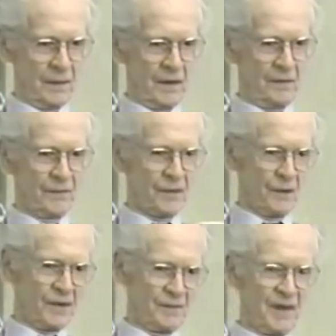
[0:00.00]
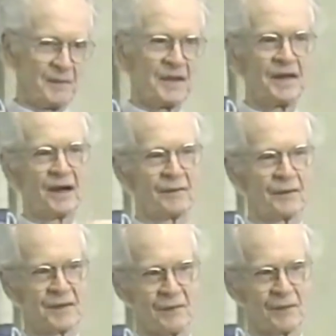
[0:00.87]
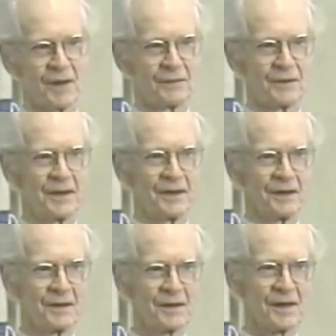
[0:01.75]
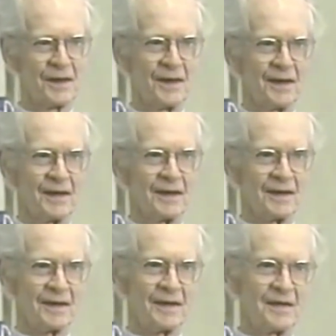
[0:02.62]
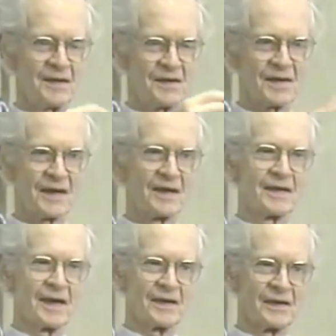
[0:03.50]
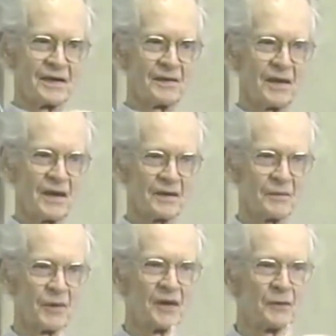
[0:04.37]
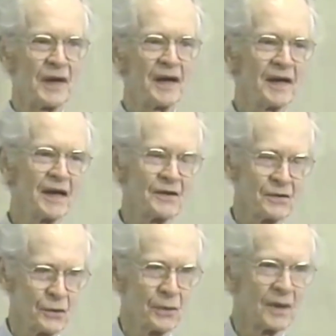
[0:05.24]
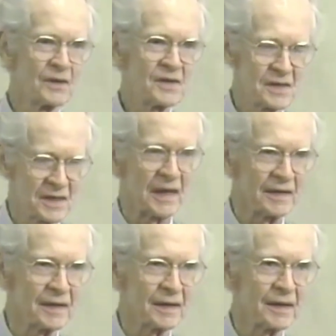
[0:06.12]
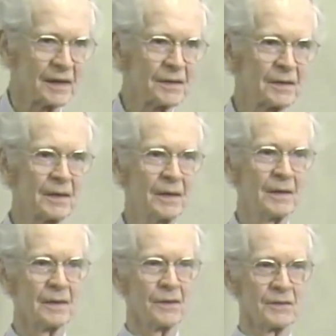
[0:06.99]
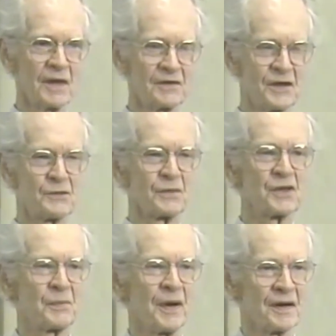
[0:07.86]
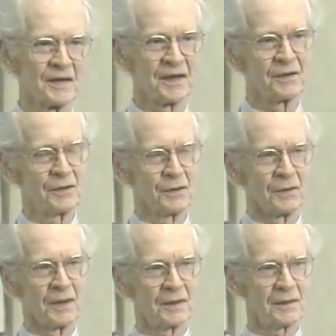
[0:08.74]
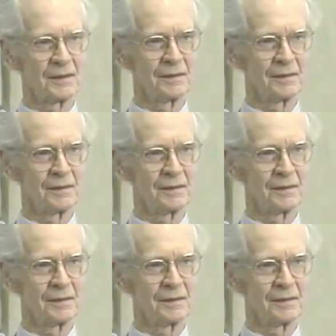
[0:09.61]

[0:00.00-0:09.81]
even though he may be dead for several hundred years, he said it, and, and in reading it, you are saying it. You're not just responding to it.